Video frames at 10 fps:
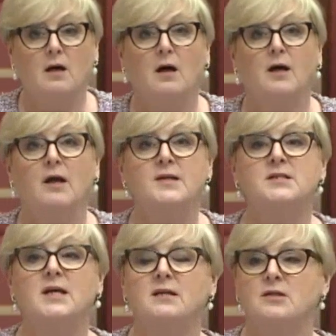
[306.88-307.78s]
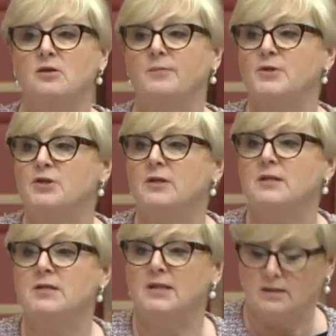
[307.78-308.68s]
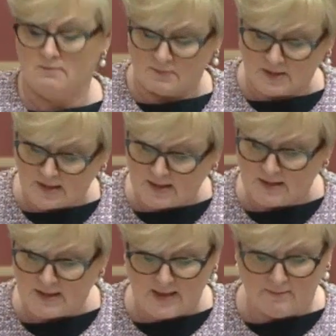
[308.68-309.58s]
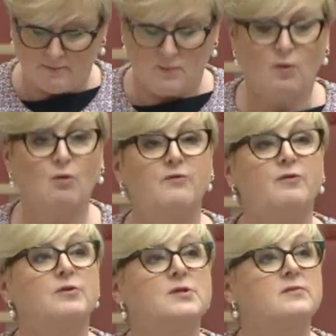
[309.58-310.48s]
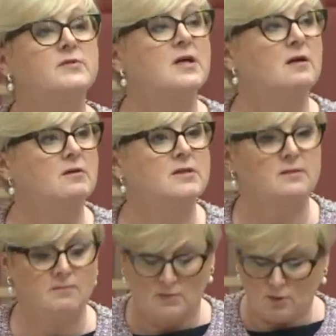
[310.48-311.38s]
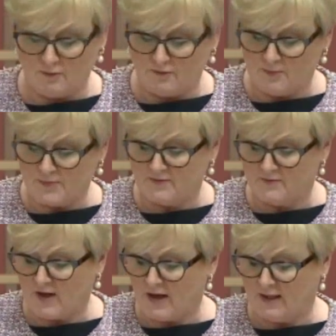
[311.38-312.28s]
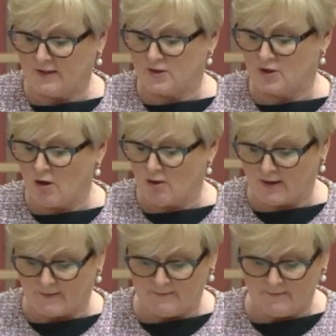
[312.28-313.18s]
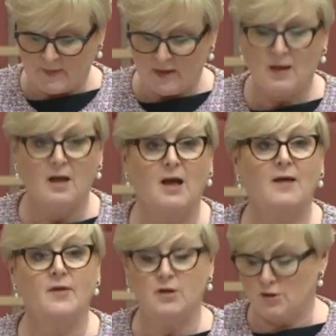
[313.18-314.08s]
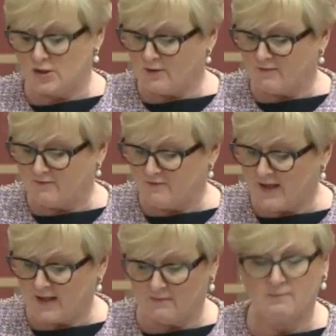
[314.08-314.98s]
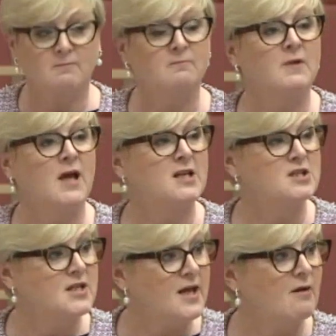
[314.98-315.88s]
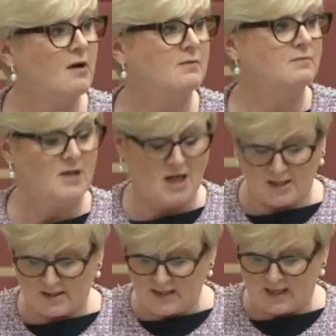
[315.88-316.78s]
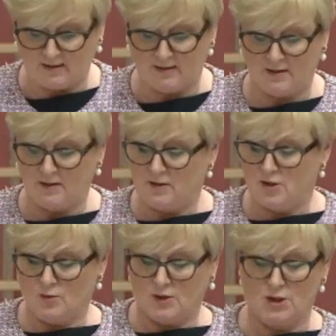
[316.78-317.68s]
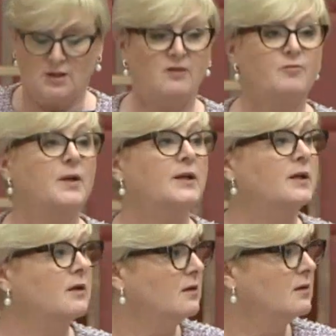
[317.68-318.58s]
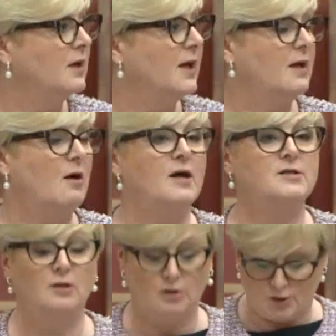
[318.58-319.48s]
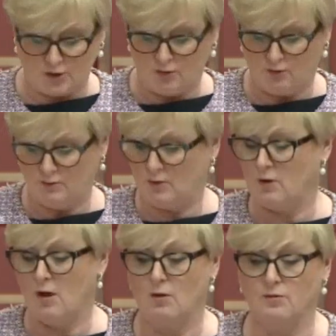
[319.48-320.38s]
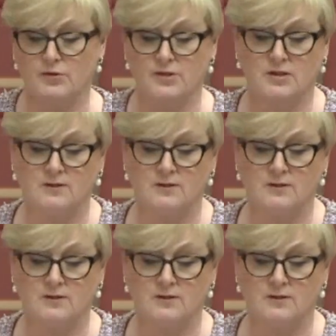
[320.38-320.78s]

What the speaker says: I'd like to take this opportunity to condemn all forms of terrorism, all forms of violence, horror, and the use of fear and terror and death to achieve political and ideological goals.